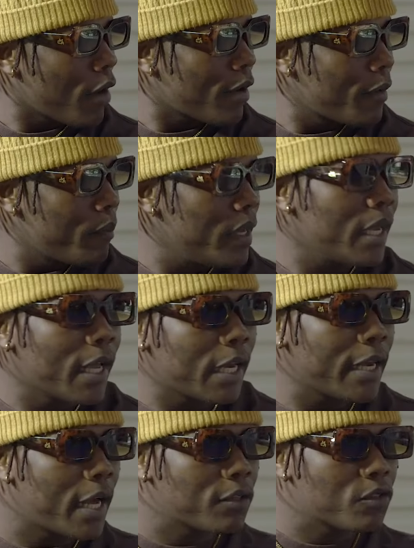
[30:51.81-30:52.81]
of R&B
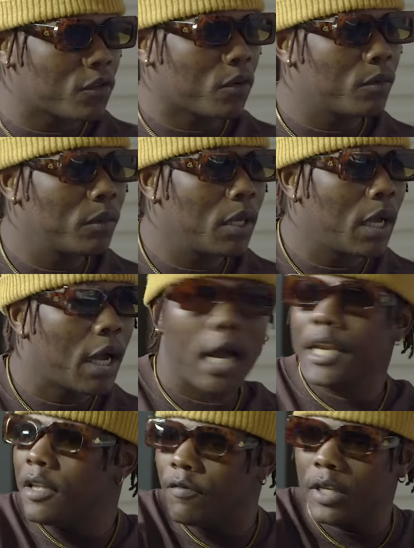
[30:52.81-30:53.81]
and dancehall,
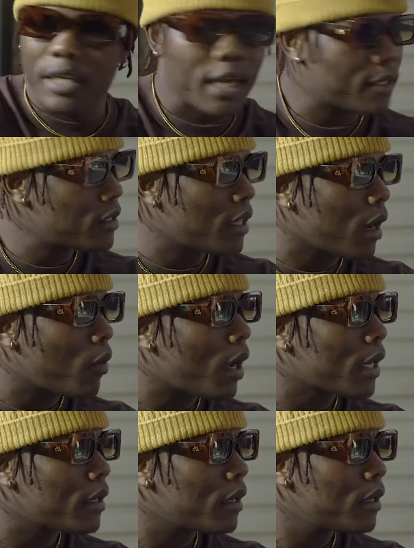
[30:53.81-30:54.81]
and even gets the
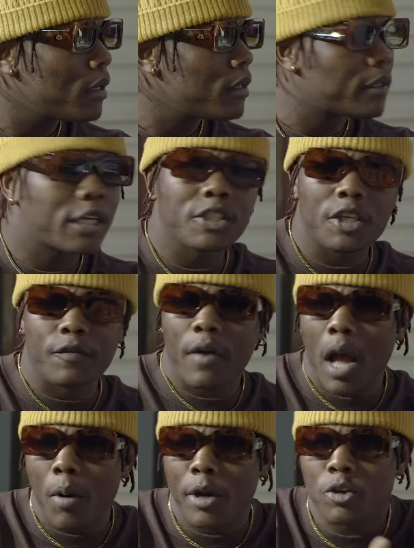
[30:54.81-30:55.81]
award. It's like,
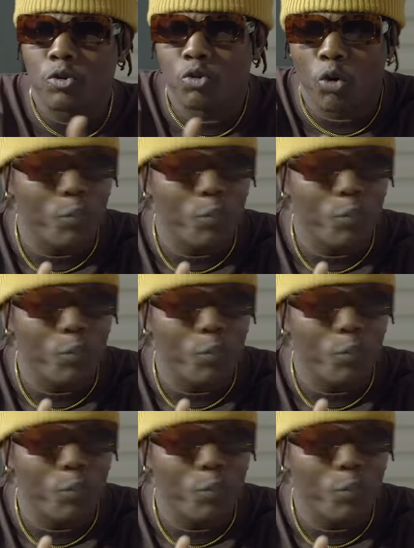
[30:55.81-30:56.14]
Chief, how are you